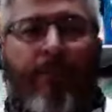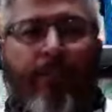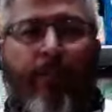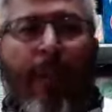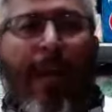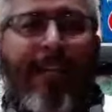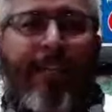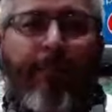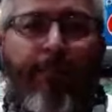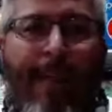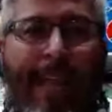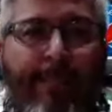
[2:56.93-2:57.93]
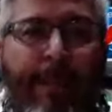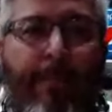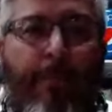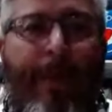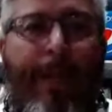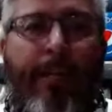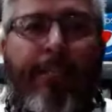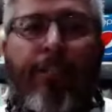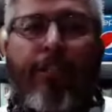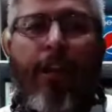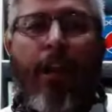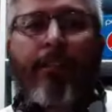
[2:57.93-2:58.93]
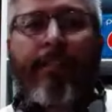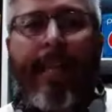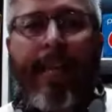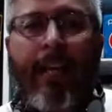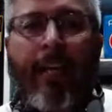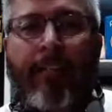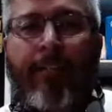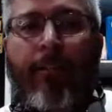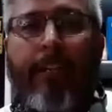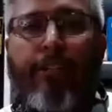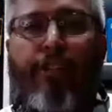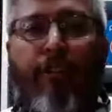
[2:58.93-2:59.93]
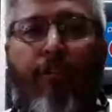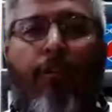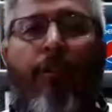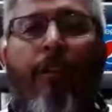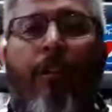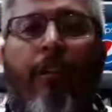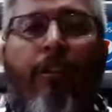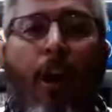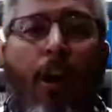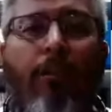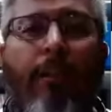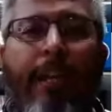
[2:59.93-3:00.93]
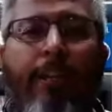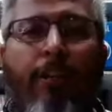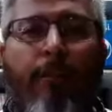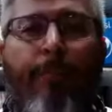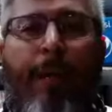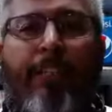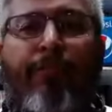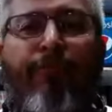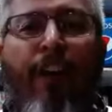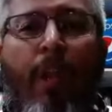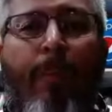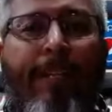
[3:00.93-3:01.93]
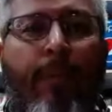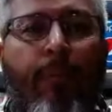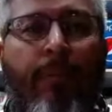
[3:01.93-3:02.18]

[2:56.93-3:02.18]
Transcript: So Biden may be preparing to toss Attorney General Garland under the bus following the